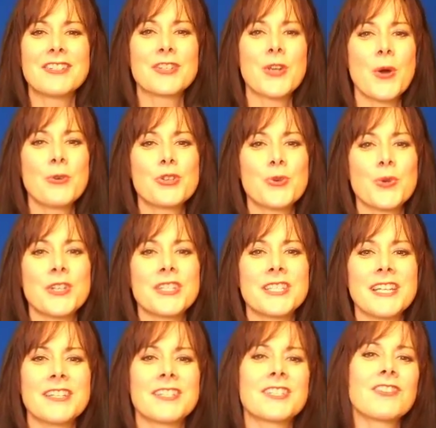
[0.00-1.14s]
it's Coach
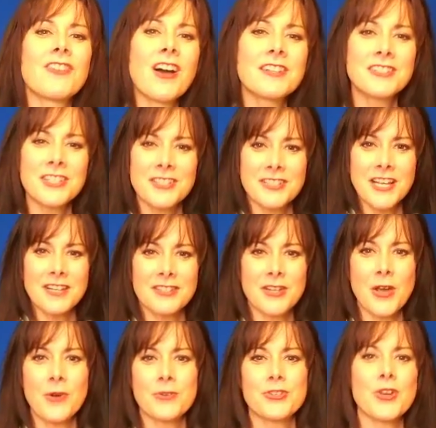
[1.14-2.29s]
Kristi, salon
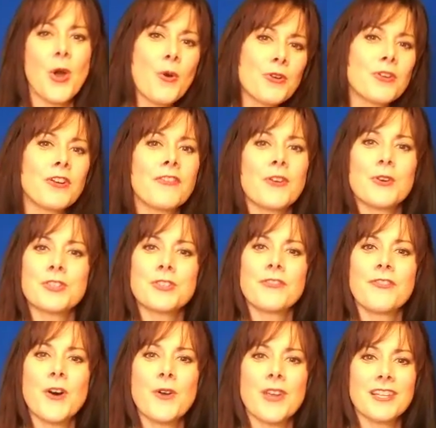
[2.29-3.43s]
success coach, owner of Crystal
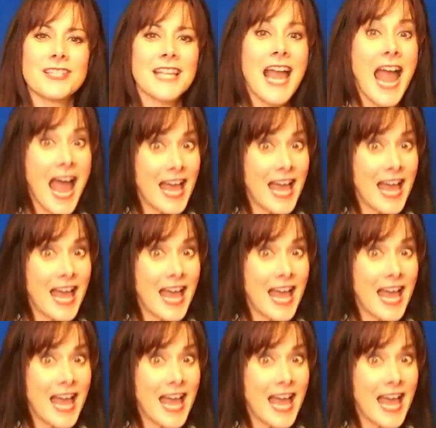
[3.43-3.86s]
Focus,